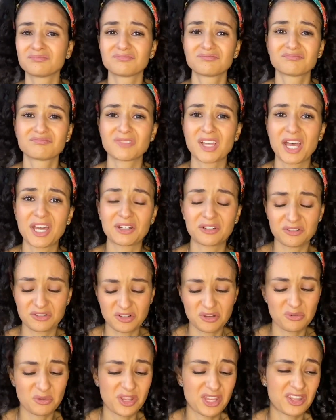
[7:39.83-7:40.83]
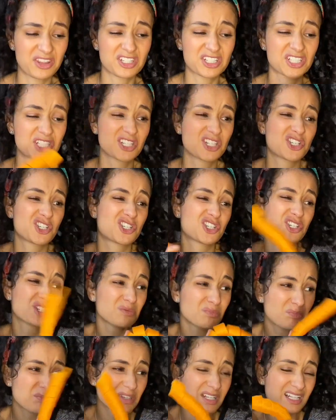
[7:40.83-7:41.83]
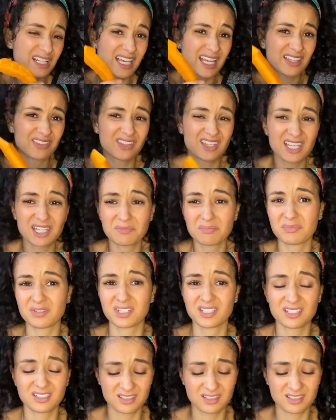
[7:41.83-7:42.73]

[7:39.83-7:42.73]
I don't know whether this should be like that, but